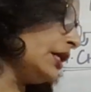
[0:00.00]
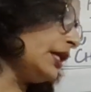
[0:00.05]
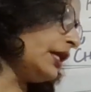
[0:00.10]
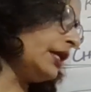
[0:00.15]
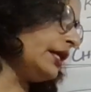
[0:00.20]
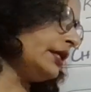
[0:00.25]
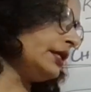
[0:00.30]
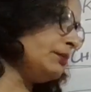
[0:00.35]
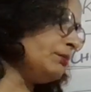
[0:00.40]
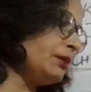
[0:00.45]

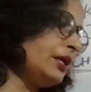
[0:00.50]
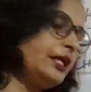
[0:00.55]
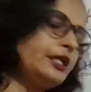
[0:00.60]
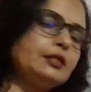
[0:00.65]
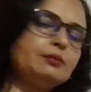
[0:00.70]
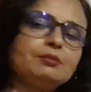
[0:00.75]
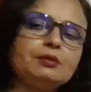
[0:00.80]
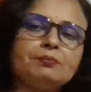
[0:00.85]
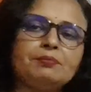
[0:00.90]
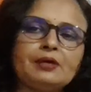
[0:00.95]
and
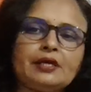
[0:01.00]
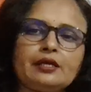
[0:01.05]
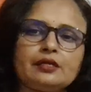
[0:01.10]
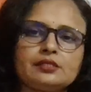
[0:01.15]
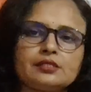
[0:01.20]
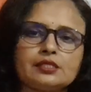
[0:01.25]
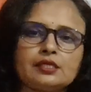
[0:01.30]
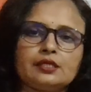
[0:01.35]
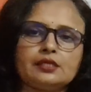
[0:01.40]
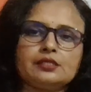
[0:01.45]
might be
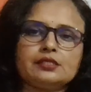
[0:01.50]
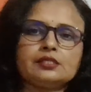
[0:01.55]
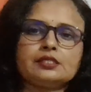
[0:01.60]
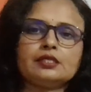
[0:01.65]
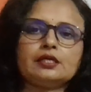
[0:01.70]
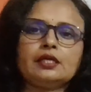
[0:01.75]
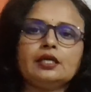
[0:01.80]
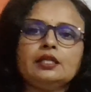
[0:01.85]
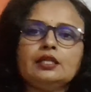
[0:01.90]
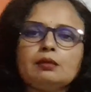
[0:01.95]

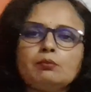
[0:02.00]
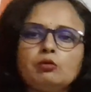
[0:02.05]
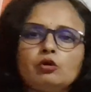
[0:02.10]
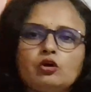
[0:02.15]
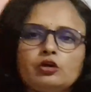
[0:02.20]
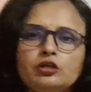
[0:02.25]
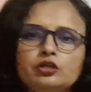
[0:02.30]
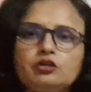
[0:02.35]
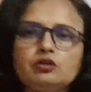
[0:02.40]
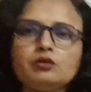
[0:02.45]
parasites in the body